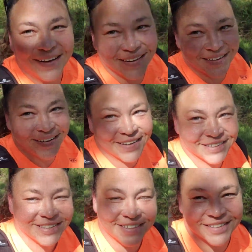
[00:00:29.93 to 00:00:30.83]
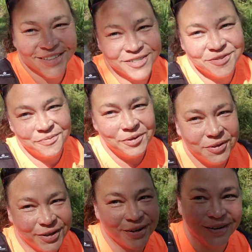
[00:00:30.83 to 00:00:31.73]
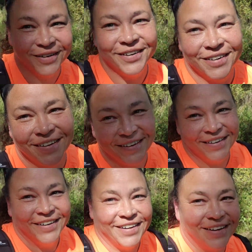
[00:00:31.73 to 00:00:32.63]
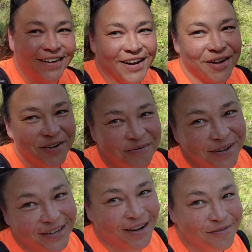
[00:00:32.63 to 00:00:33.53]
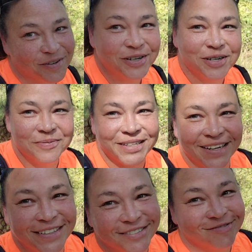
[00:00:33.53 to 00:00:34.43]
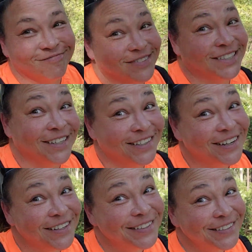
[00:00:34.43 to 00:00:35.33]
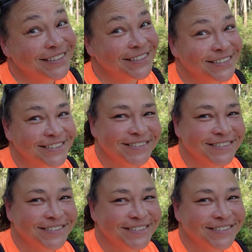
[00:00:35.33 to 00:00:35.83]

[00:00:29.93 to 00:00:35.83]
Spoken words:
Hi guys, it's Muse here. And I know you've been down for an update. So here goes.